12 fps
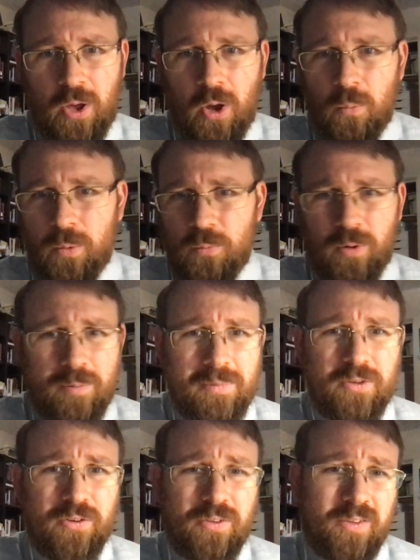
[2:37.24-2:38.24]
When one
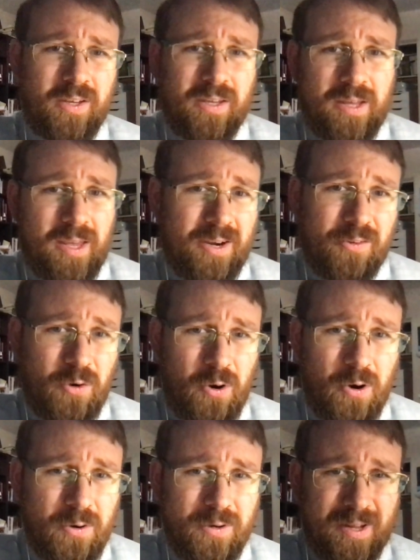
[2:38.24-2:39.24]
mentions DNA, it is
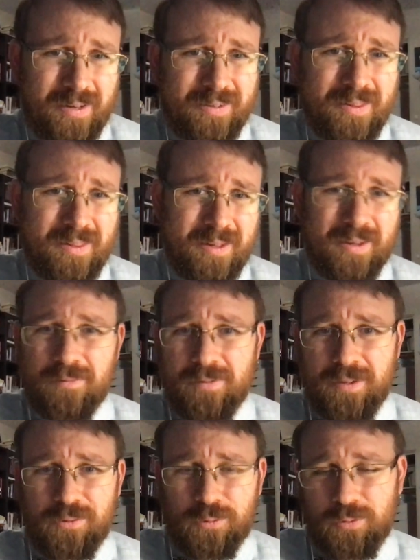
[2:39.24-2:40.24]
hard not to think of
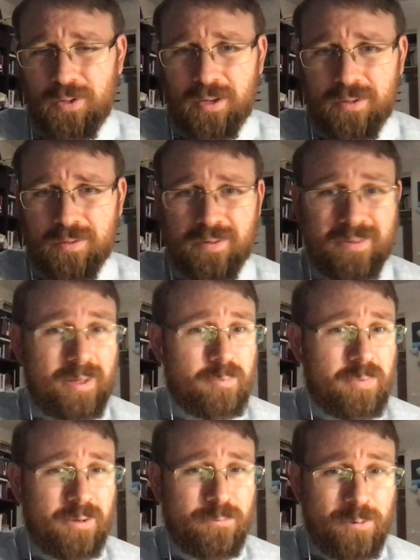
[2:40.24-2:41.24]
these two scientists, and that
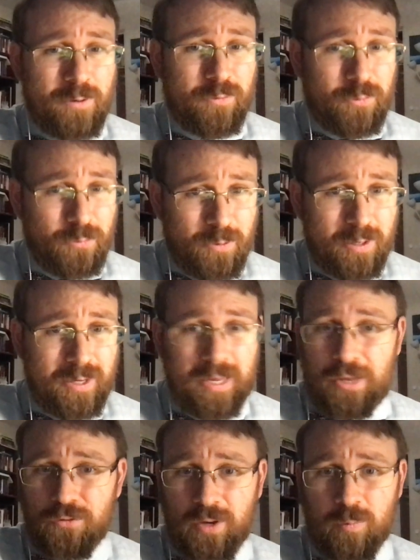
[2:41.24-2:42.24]
being Francis Crick
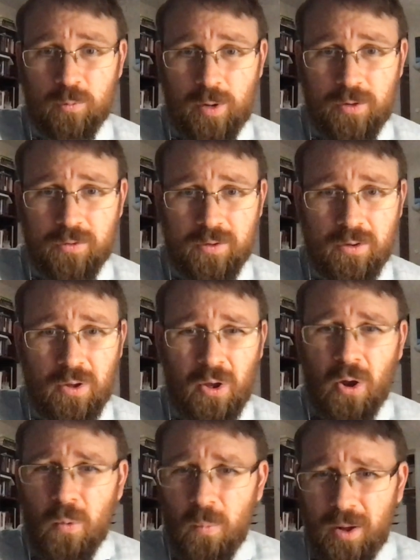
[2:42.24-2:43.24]
and James Watson.
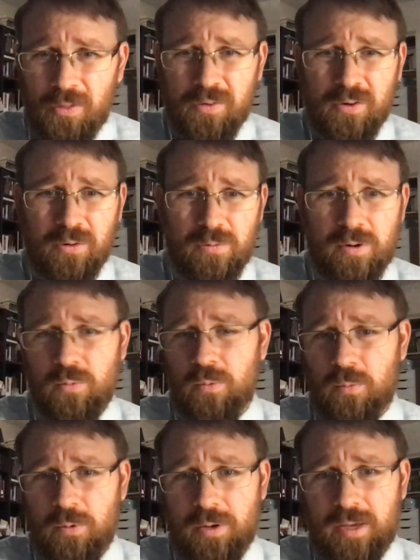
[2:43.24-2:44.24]
Watson and Crick were
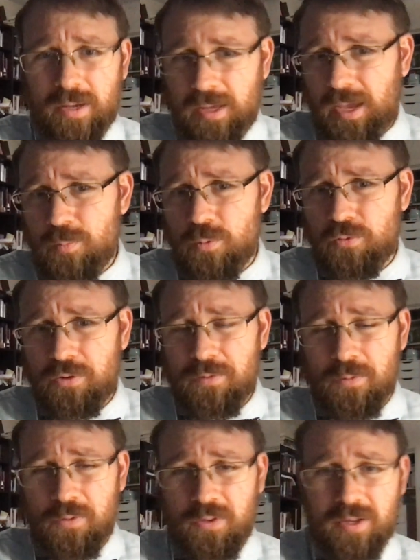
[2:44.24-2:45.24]
working at Cambridge
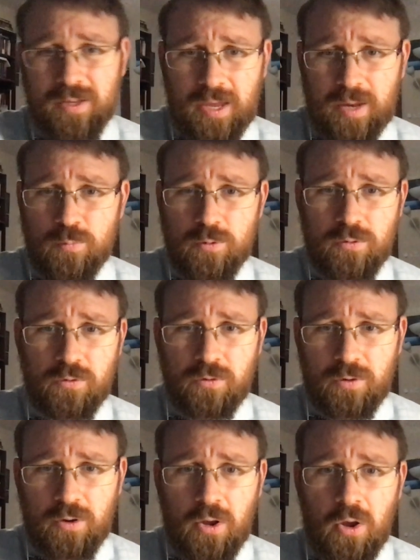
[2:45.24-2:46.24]
University in Cambridge
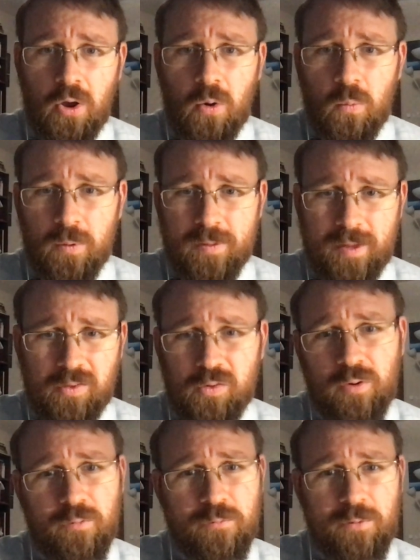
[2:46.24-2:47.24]
when they
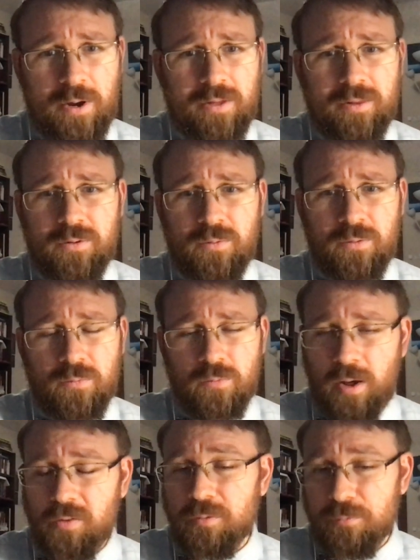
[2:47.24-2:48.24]
saw Franklin,
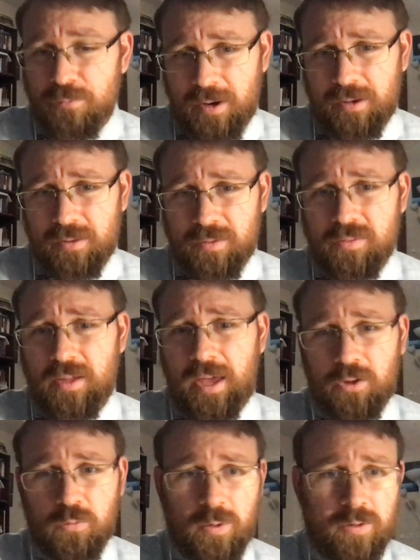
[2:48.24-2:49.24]
Rosalind Franklin's
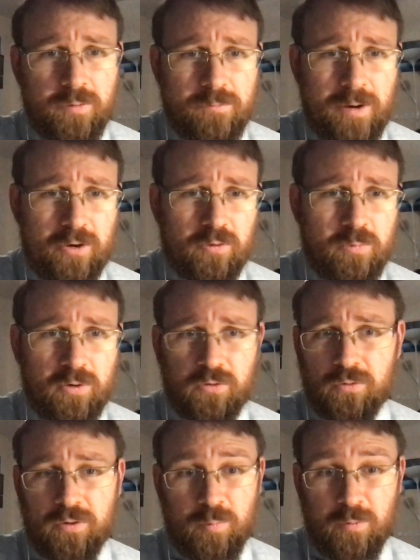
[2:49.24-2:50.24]
X-ray diffraction
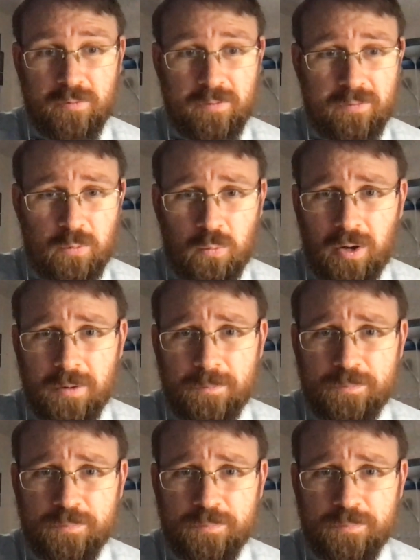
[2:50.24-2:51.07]
picture of number 51.